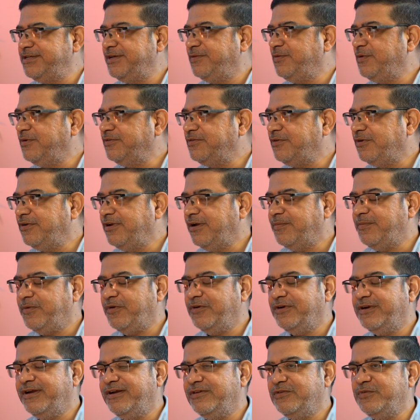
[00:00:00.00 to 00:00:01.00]
P J was on
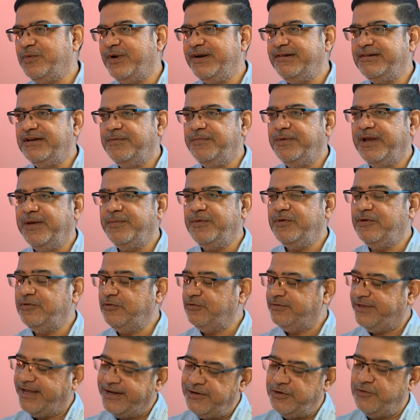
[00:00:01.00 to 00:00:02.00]
our podcast quite some time
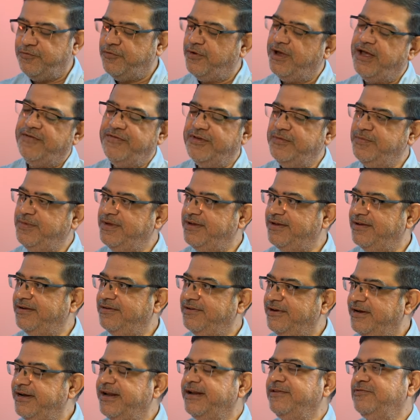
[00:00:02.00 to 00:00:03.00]
ago. So thank you for having me
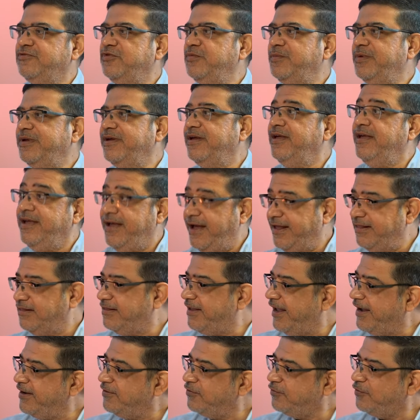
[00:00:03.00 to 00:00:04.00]
here. Really nice to be here.
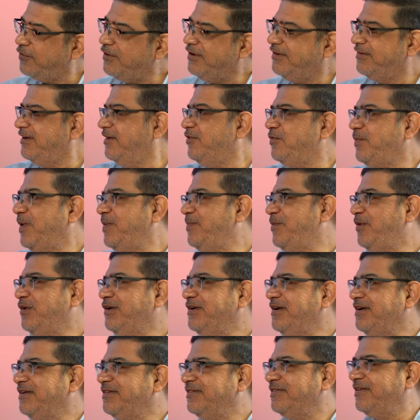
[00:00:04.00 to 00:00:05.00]
And thanks for listening to my
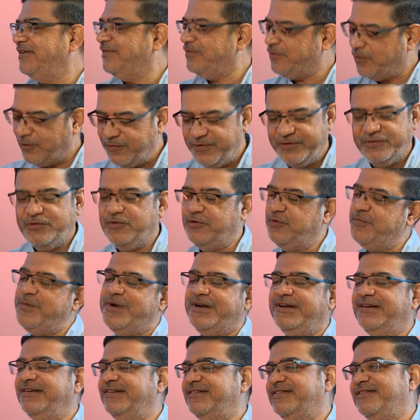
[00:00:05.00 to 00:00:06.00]
podcast. It's always
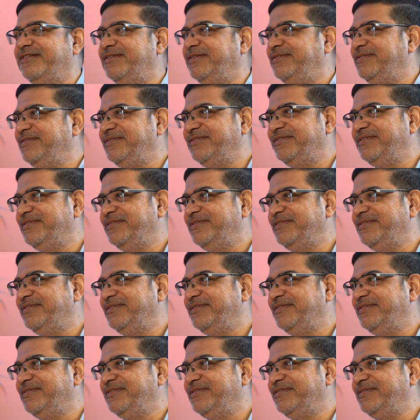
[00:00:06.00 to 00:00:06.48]
good to meet a listener.